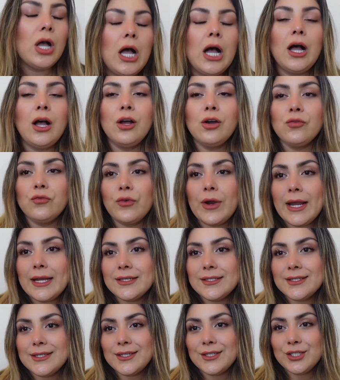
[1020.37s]
All
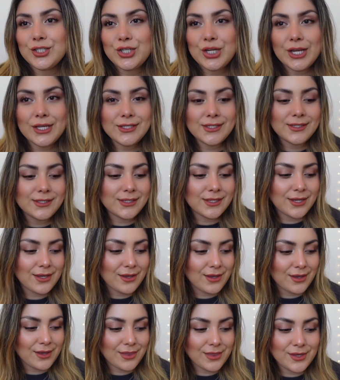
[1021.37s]
right, just
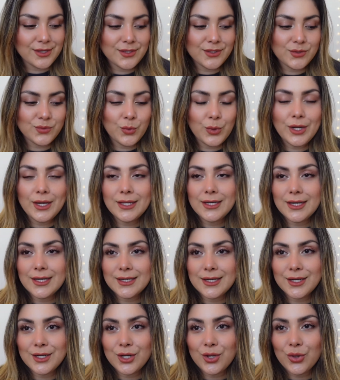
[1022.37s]
this one
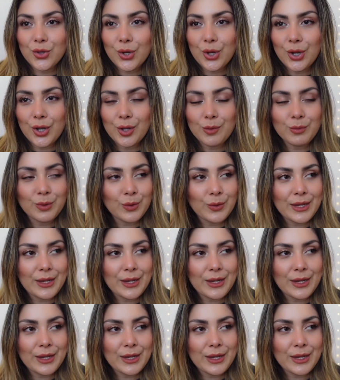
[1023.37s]
and another combo